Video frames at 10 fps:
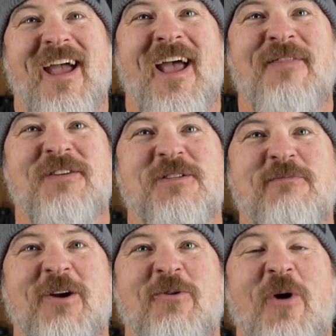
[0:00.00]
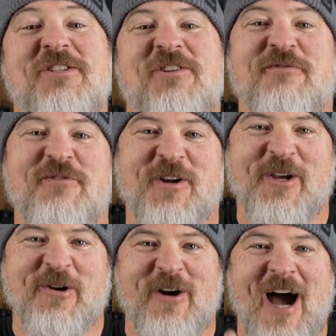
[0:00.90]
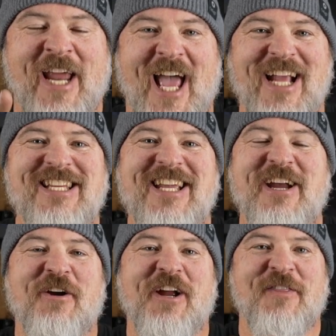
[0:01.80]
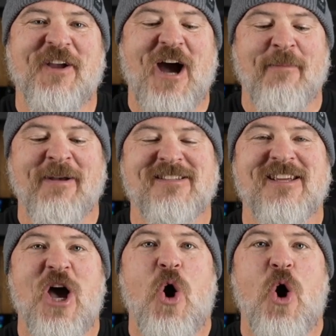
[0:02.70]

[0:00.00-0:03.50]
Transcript: And this is my question for you. I'd like to hear in the comments,